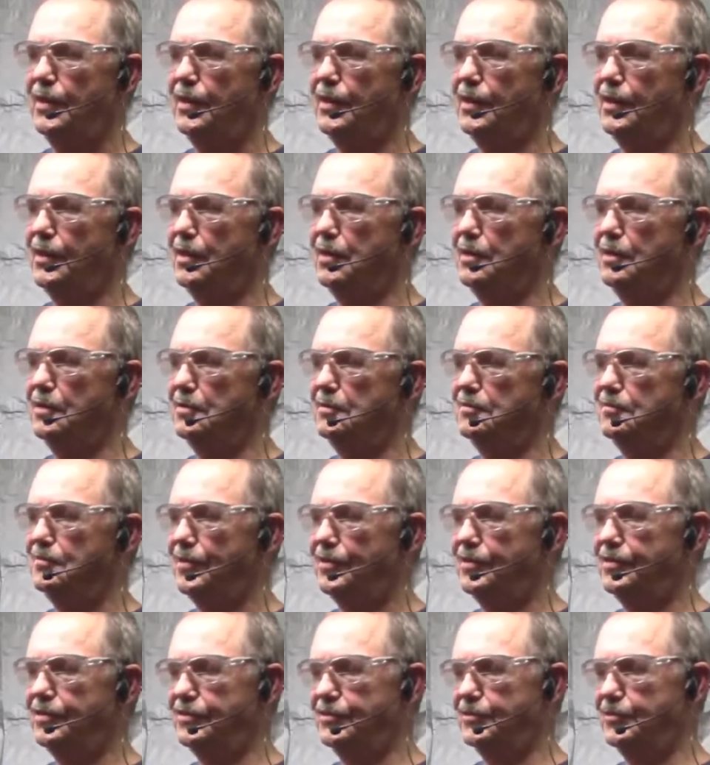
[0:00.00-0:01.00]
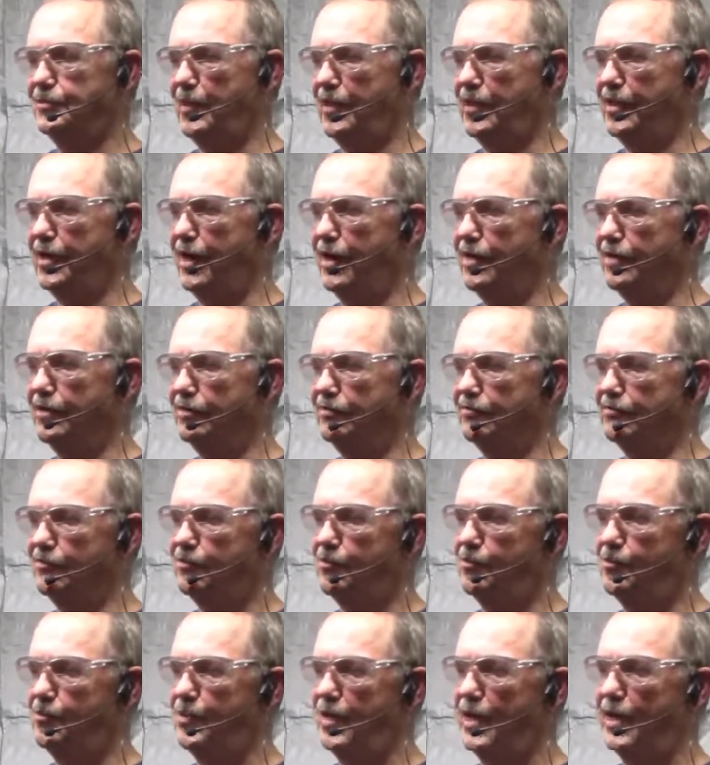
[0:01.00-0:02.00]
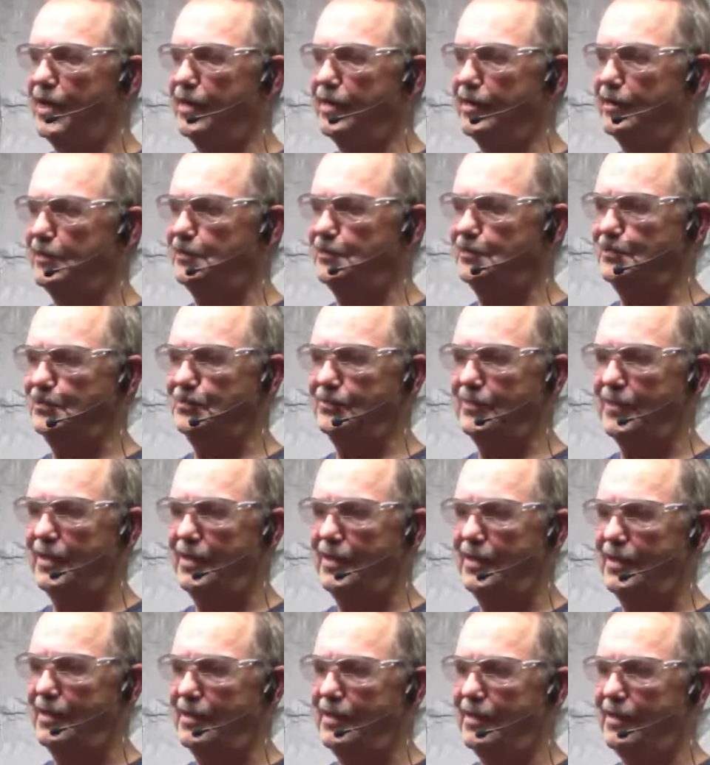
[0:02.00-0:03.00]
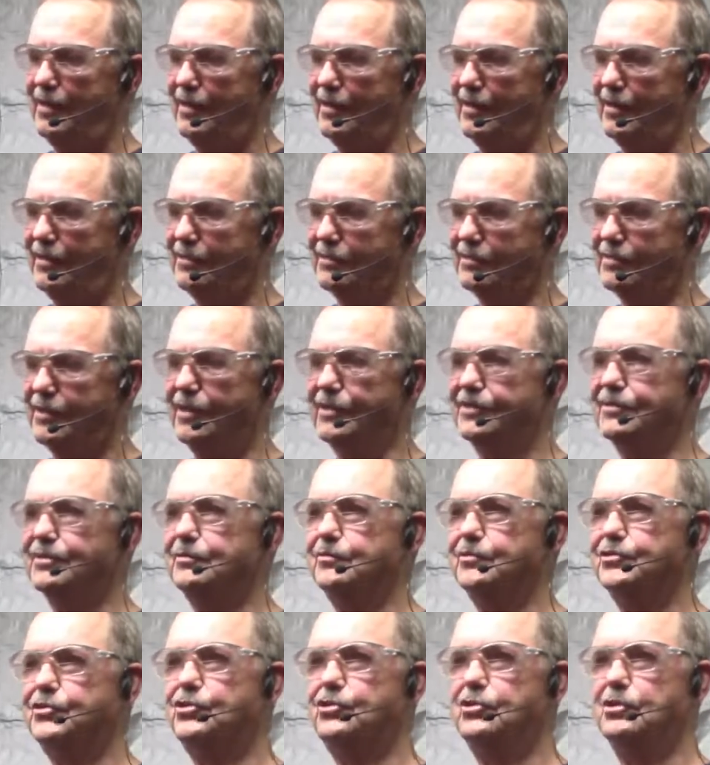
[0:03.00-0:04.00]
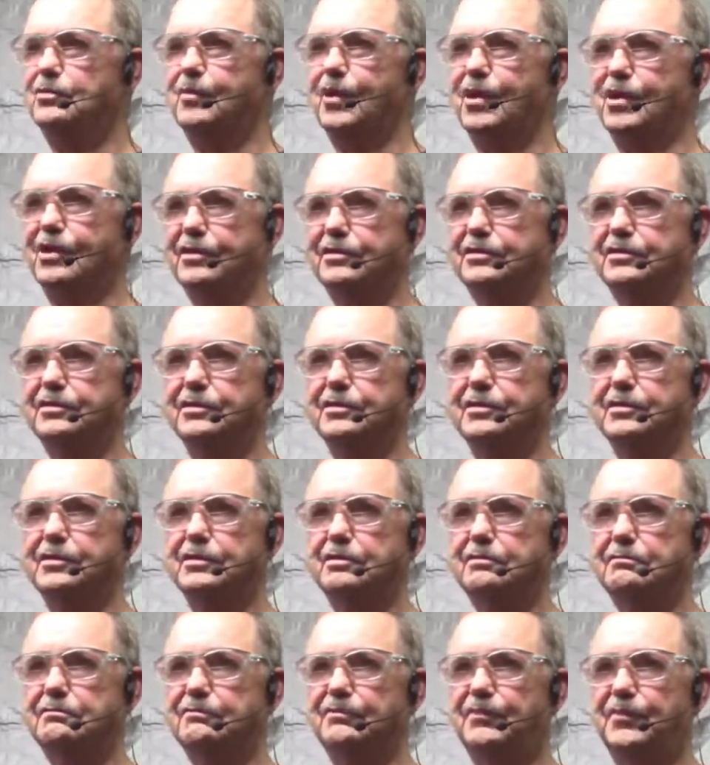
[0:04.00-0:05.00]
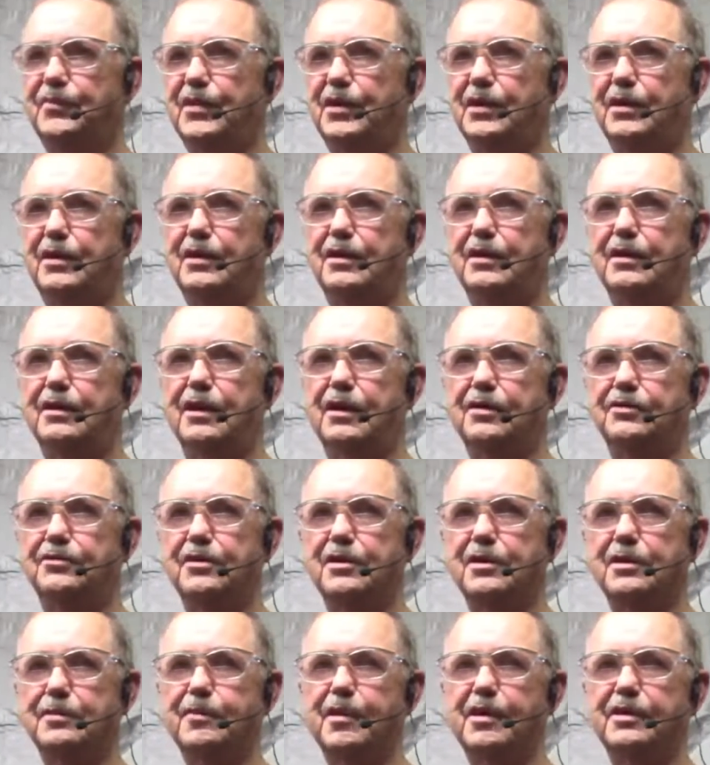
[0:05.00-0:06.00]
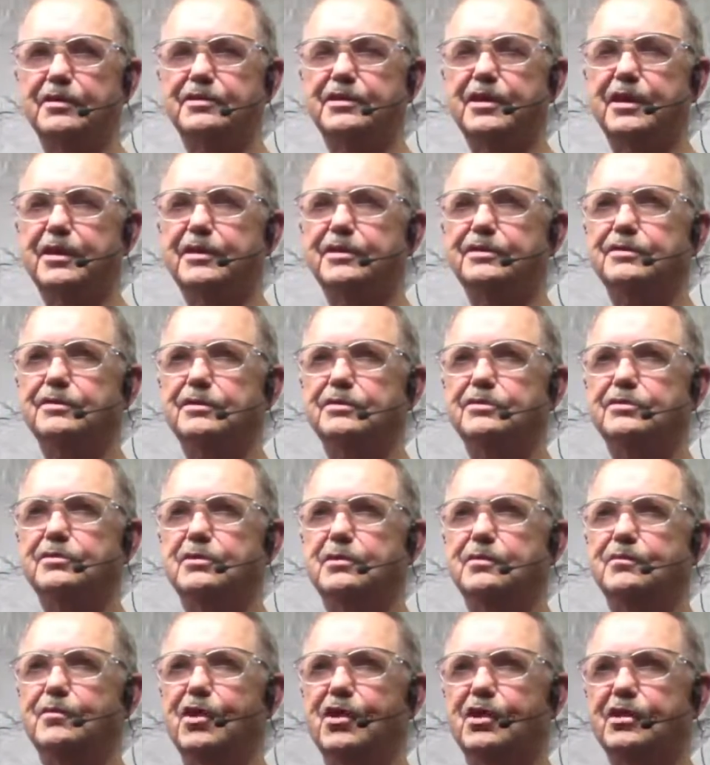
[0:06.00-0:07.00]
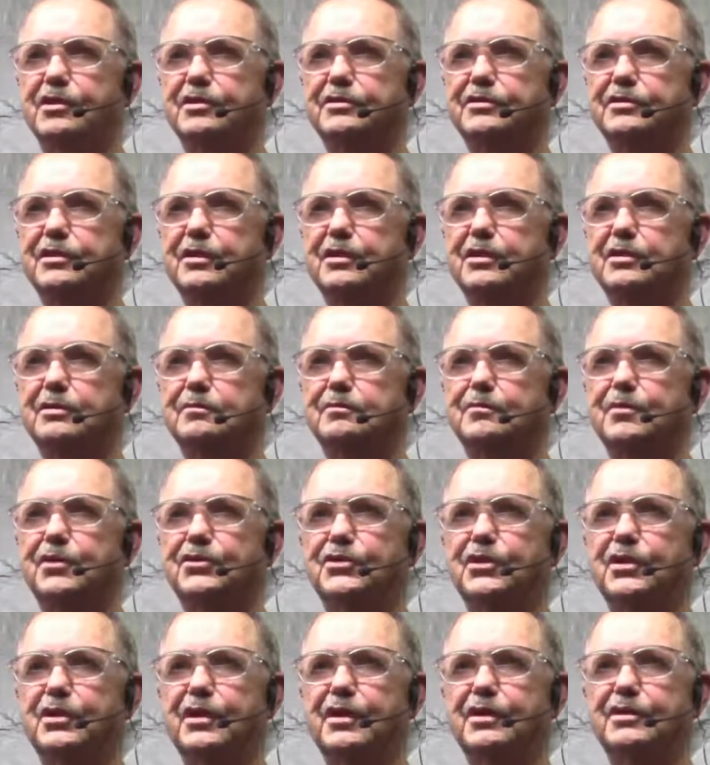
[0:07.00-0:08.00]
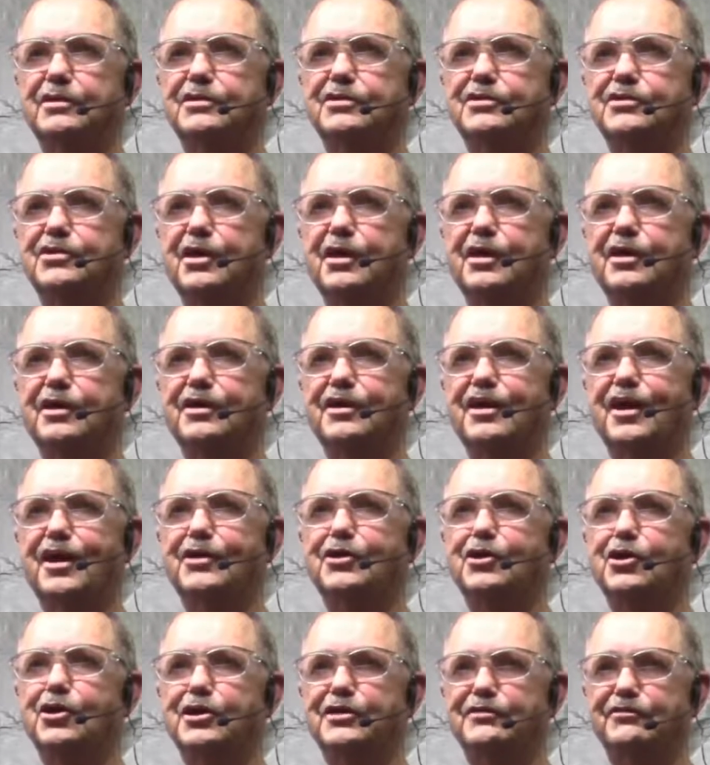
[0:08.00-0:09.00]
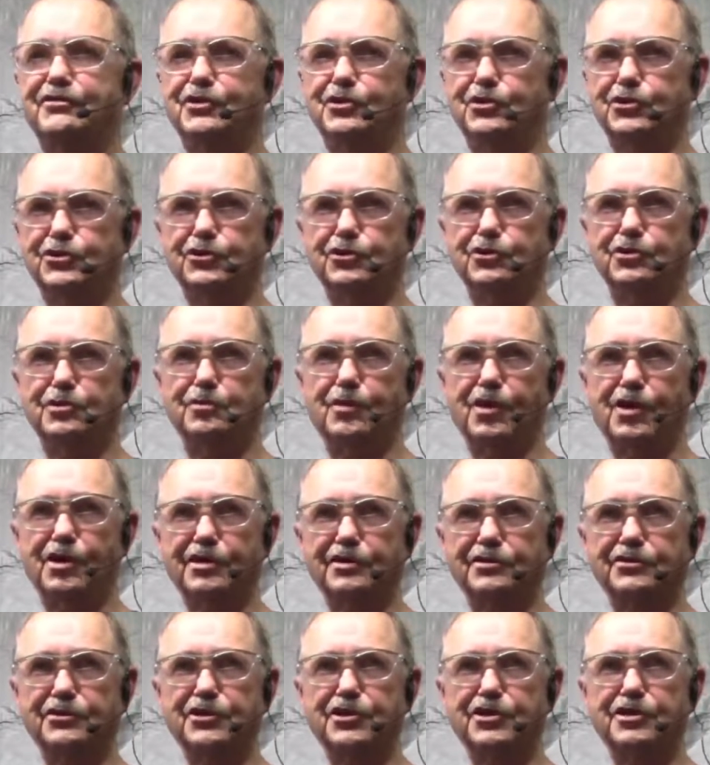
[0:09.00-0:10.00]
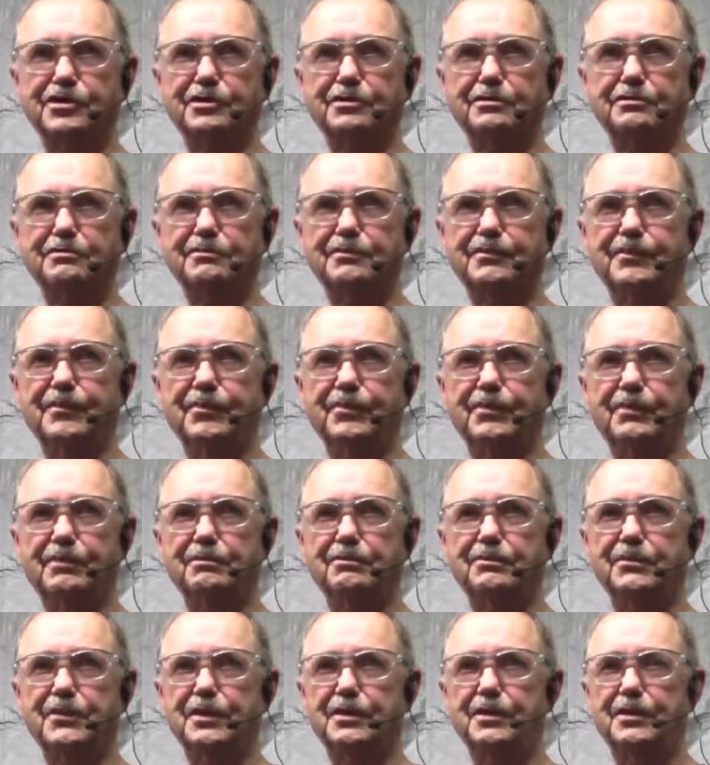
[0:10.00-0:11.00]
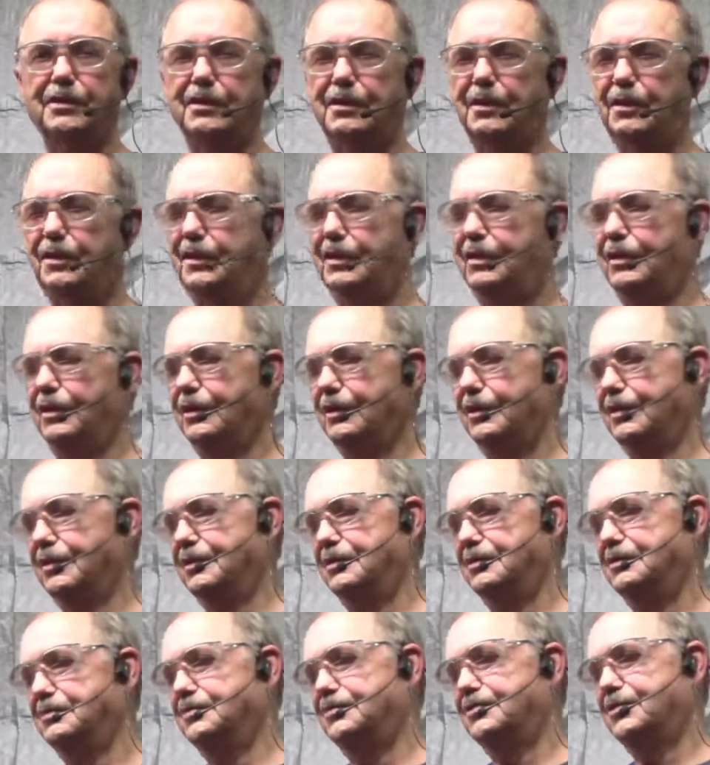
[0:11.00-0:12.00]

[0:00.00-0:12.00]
And it's made out of pine, and it's got some tool marks in it. I thought about taking the tool marks out, but then I decided I'd leave his tool marks in it.